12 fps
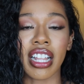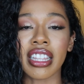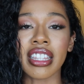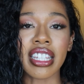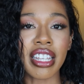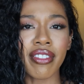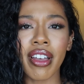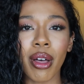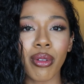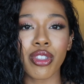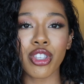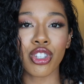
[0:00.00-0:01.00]
live
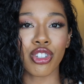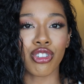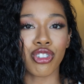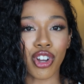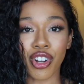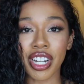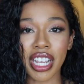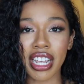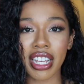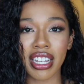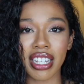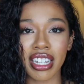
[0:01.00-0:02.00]
out this
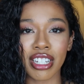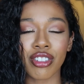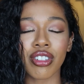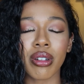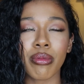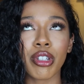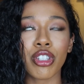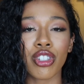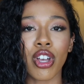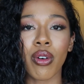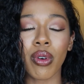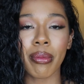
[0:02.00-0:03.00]
journey. It's going to be
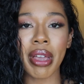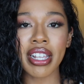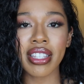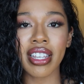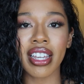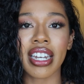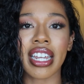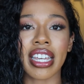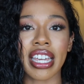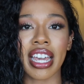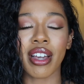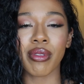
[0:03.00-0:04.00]
so amazing, and I
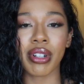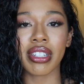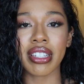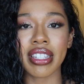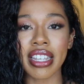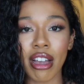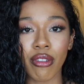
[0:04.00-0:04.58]
can't wait to see